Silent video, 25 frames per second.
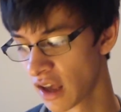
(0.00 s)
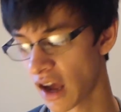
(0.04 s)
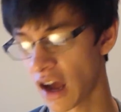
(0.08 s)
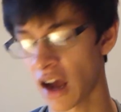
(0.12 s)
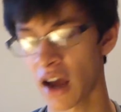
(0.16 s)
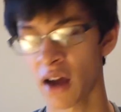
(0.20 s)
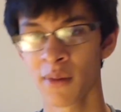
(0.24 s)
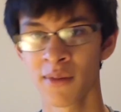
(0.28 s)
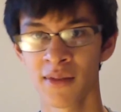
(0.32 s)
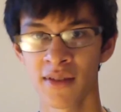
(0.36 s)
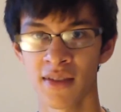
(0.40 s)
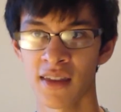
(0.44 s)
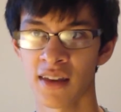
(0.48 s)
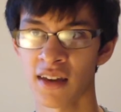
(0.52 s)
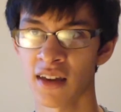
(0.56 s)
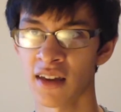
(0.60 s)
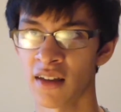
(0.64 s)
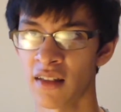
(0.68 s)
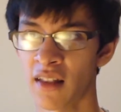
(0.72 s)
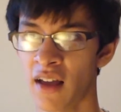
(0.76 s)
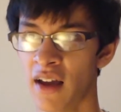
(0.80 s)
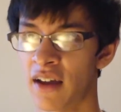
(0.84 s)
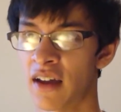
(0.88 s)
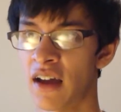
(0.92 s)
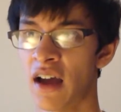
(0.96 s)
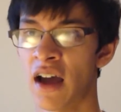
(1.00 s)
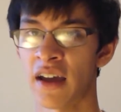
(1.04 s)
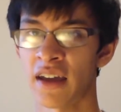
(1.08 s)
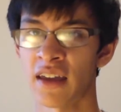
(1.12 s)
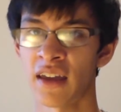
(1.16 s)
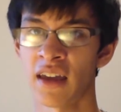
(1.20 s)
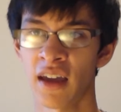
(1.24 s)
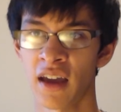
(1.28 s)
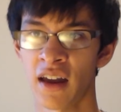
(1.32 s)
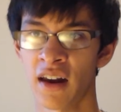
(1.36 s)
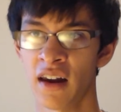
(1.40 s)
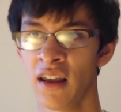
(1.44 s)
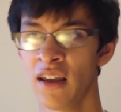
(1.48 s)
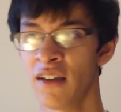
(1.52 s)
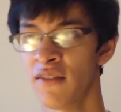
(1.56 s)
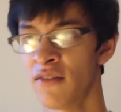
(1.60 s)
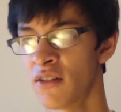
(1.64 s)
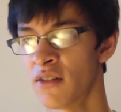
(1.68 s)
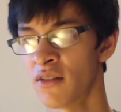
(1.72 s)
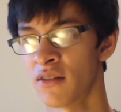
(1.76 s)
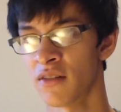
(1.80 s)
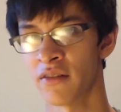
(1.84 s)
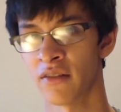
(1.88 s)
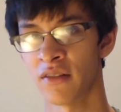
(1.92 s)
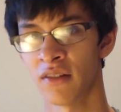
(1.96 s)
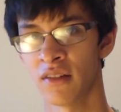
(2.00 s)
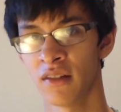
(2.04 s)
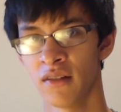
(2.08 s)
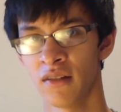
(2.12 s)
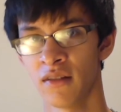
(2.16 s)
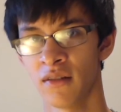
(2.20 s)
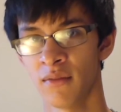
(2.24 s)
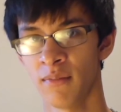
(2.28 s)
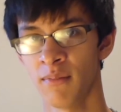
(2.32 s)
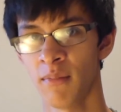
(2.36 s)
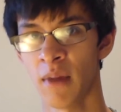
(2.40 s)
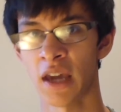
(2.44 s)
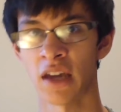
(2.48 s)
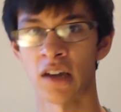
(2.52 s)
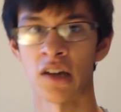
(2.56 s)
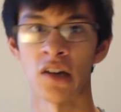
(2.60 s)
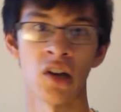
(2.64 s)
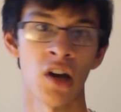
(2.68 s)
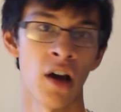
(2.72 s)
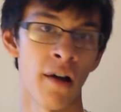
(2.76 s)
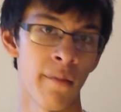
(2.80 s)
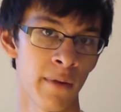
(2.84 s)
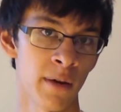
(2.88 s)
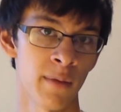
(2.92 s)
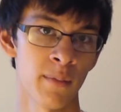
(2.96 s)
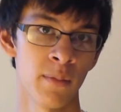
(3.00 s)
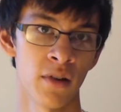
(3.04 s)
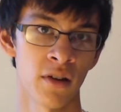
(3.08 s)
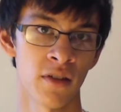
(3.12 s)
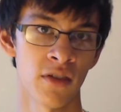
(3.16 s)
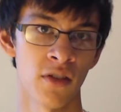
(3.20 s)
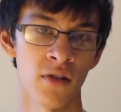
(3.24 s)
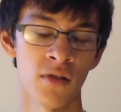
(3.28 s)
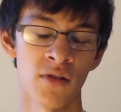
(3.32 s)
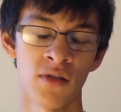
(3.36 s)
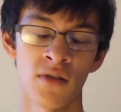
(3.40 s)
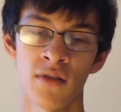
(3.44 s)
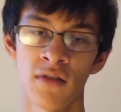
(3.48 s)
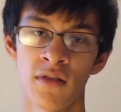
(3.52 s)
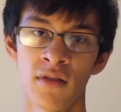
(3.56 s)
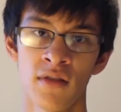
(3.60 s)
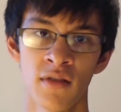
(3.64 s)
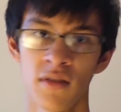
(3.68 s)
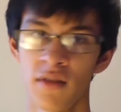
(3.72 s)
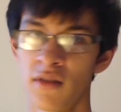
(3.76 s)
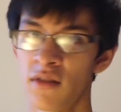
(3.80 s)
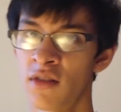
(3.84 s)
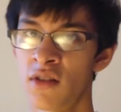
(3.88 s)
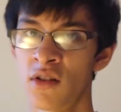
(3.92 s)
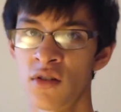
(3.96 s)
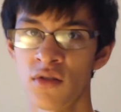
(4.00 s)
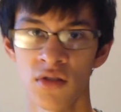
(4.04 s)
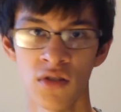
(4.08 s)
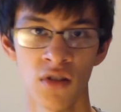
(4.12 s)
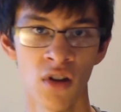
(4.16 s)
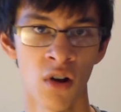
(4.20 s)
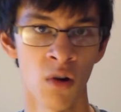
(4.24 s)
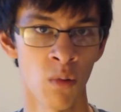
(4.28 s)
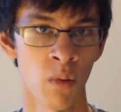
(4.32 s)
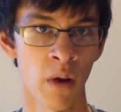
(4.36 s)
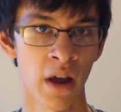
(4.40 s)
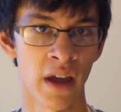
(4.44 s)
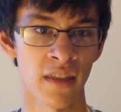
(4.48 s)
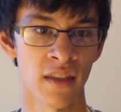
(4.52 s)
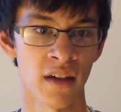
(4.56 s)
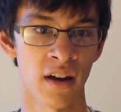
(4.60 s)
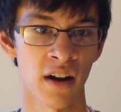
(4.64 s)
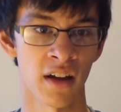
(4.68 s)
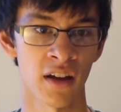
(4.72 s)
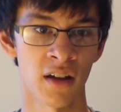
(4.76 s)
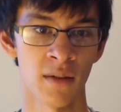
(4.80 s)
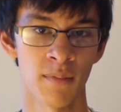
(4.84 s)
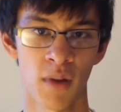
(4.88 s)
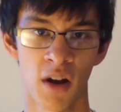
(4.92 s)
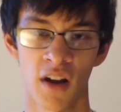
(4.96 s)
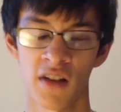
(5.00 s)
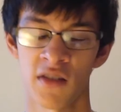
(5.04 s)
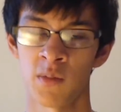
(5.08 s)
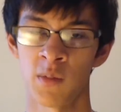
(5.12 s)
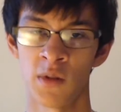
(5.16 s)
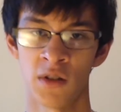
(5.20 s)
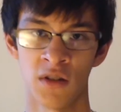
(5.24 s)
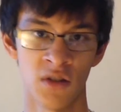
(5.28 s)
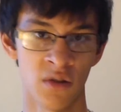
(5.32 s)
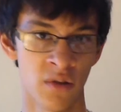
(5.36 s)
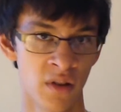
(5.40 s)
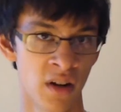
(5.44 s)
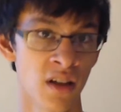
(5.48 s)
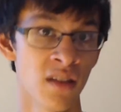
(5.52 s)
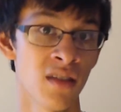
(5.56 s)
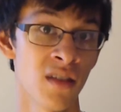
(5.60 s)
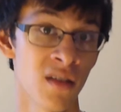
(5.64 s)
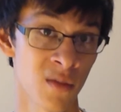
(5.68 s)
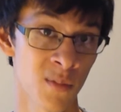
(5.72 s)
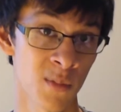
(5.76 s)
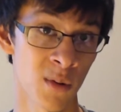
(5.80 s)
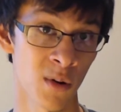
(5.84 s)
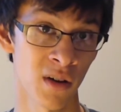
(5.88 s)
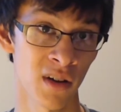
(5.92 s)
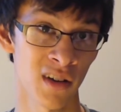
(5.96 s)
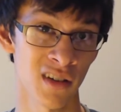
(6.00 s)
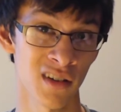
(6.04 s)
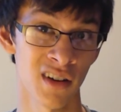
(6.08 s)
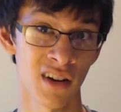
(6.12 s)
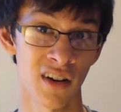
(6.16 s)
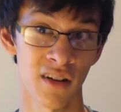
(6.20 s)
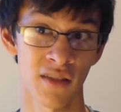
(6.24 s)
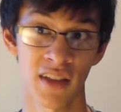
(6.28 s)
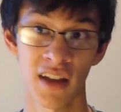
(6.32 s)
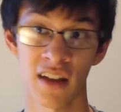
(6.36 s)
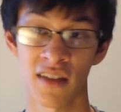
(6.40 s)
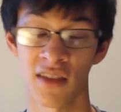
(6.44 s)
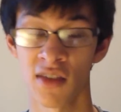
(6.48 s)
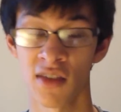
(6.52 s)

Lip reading: I was thinking, like, I can't even make a comic book. There's no way that I could possibly do it at this point, That's